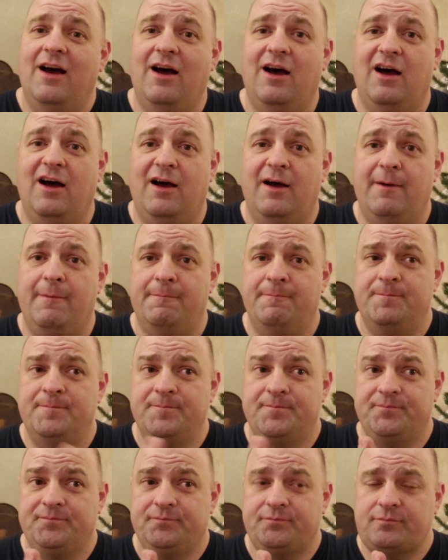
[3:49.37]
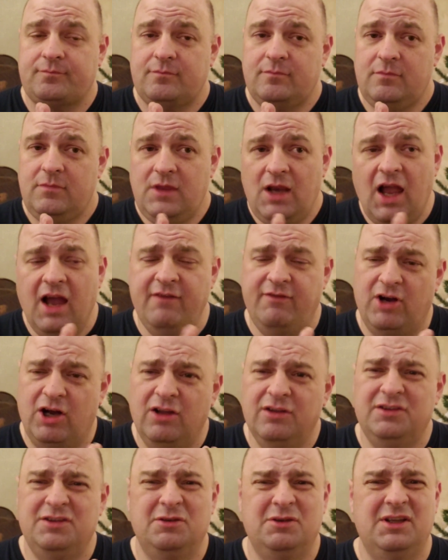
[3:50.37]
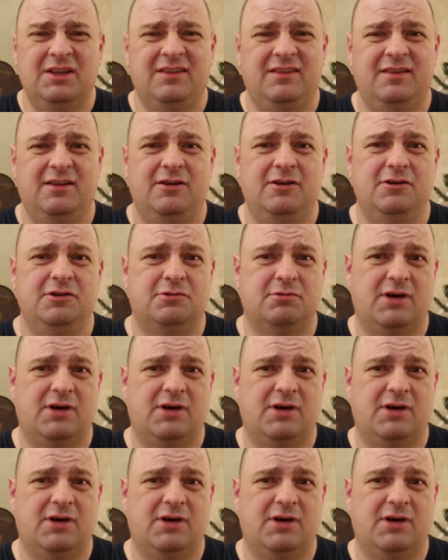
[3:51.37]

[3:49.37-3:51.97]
I've also considered